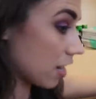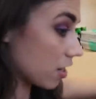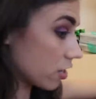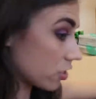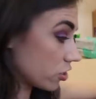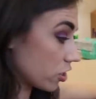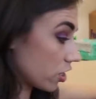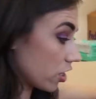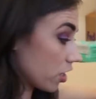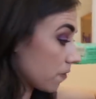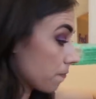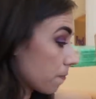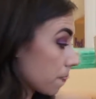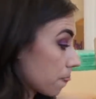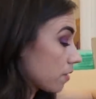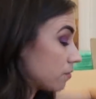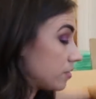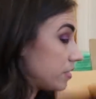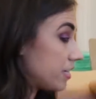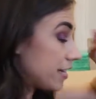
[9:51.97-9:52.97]
character.
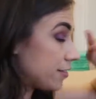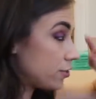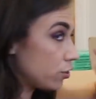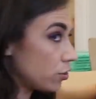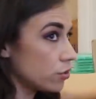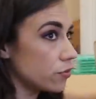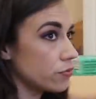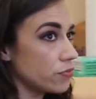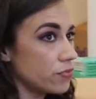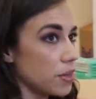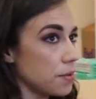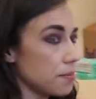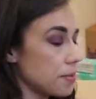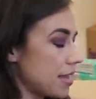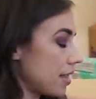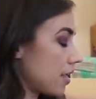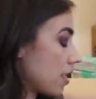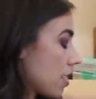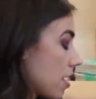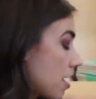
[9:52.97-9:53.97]
It was day 2 of
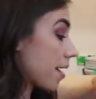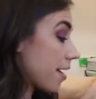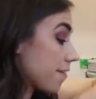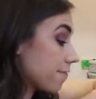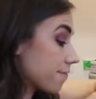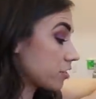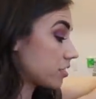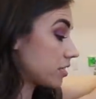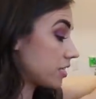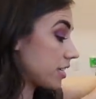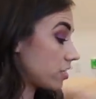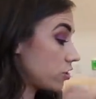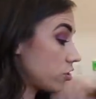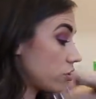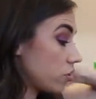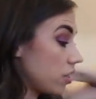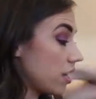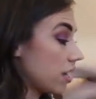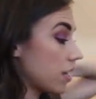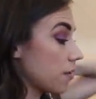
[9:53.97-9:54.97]
filming, my first day
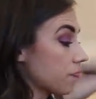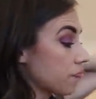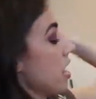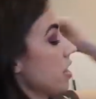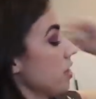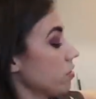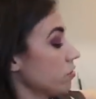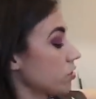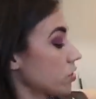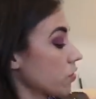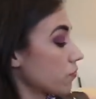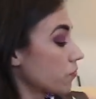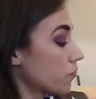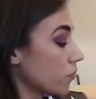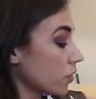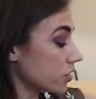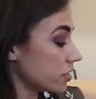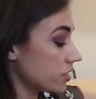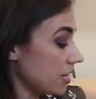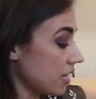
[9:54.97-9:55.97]
shooting, and it was the
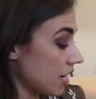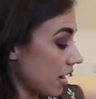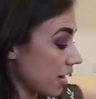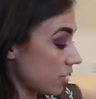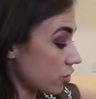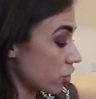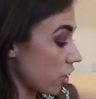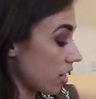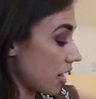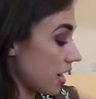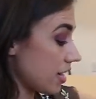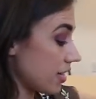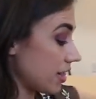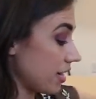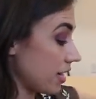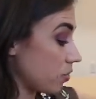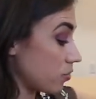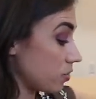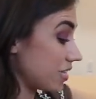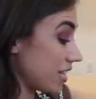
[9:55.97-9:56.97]
first scene I shot
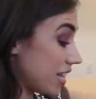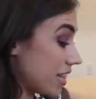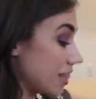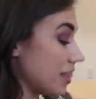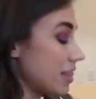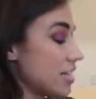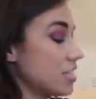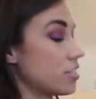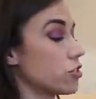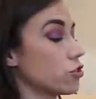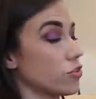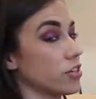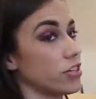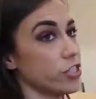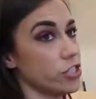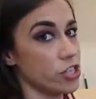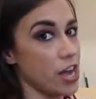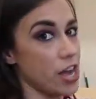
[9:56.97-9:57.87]
anything and it was in this green